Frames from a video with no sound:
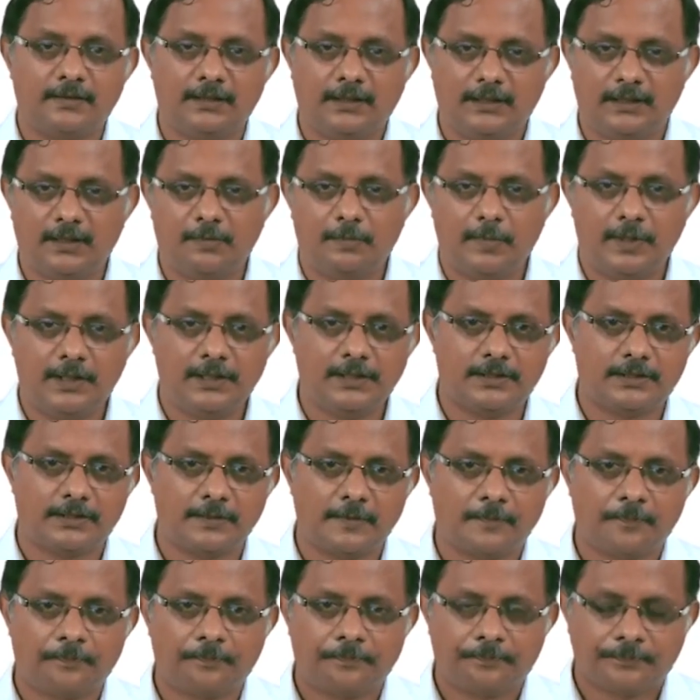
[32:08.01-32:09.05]
in the maze.
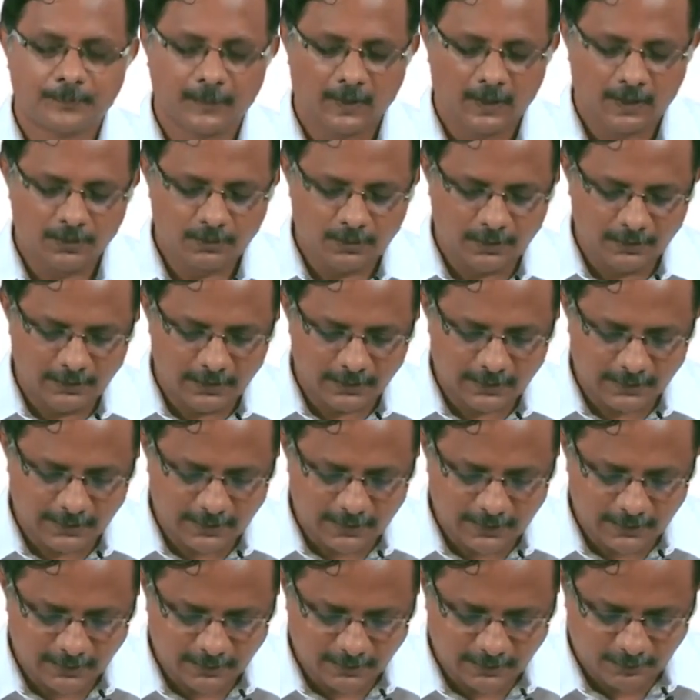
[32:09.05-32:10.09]
So, in this
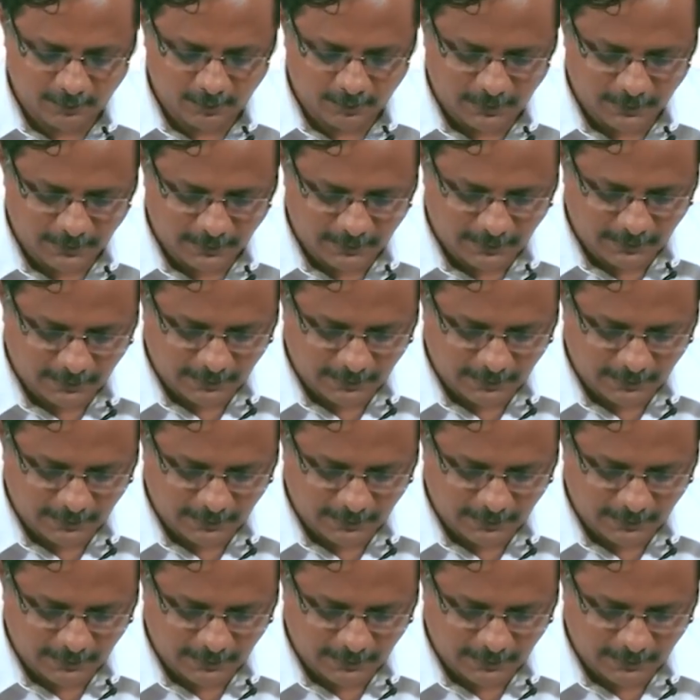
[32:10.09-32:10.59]
case you can see